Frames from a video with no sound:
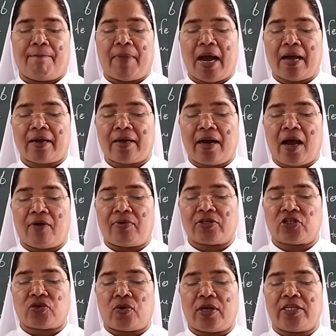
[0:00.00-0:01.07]
Black lava
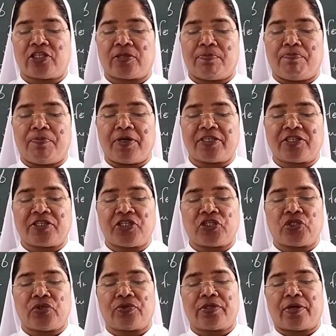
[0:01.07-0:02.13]
soil is
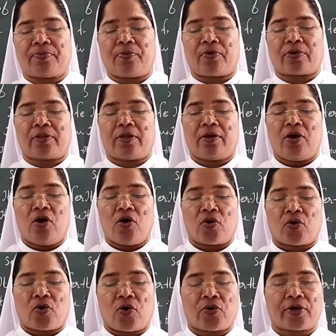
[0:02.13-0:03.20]
best suited for
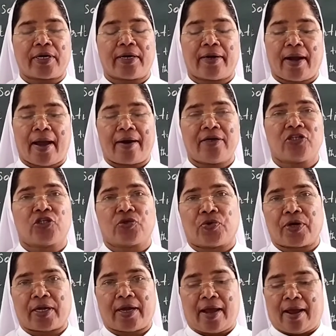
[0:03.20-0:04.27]
cotton and
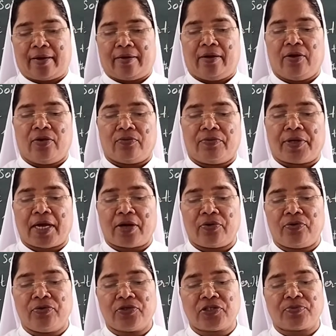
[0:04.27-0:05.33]
sugar cane. We can
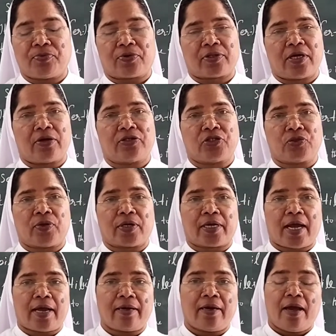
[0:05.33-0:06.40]
use for the sugar
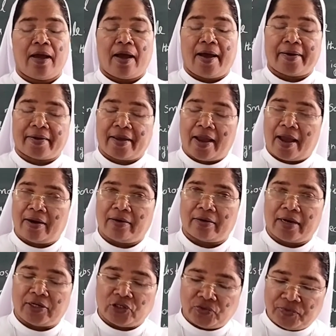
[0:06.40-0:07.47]
cane and
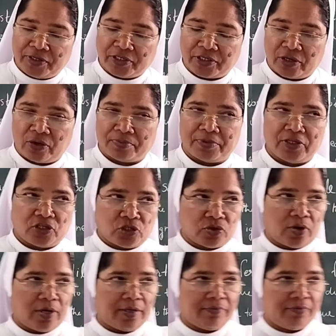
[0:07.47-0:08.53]
cane cultivation of this
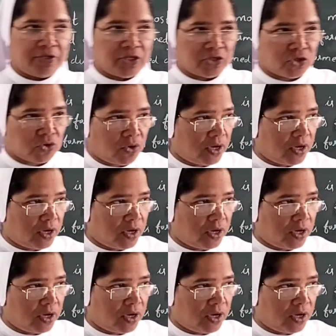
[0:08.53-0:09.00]
soil. Which is